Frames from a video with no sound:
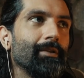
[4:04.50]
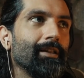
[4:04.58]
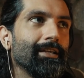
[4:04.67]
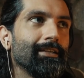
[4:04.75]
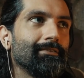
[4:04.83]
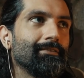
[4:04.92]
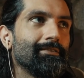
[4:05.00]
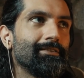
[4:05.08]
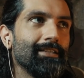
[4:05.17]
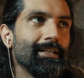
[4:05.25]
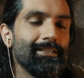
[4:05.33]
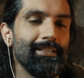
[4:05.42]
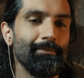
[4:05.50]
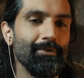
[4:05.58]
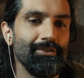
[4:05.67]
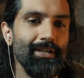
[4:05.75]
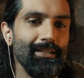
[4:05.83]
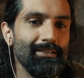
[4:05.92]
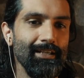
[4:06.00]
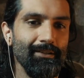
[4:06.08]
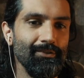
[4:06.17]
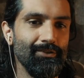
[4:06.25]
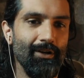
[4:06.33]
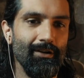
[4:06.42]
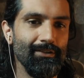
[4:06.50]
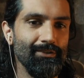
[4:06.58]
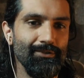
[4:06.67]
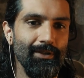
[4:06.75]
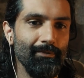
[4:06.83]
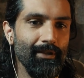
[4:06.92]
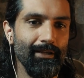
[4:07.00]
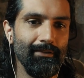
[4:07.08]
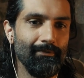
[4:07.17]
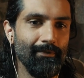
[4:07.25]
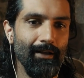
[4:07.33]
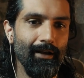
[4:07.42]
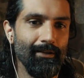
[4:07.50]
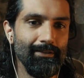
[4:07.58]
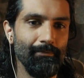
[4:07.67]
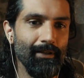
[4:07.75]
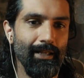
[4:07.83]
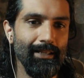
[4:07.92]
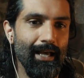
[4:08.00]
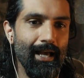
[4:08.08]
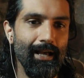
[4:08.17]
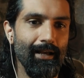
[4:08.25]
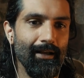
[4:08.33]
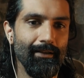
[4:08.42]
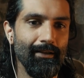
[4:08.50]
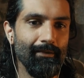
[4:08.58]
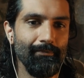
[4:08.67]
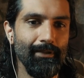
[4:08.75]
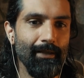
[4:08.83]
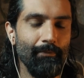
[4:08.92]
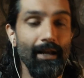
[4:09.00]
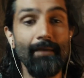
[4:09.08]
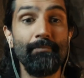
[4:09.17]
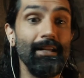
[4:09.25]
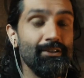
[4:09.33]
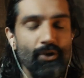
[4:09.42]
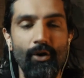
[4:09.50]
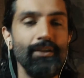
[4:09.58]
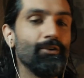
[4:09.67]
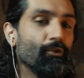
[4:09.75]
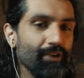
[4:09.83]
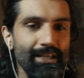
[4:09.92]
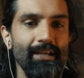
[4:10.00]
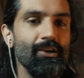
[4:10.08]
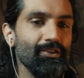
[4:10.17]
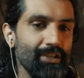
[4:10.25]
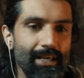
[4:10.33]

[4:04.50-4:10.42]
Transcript: like 60% single stocks or something like that. But it's over years and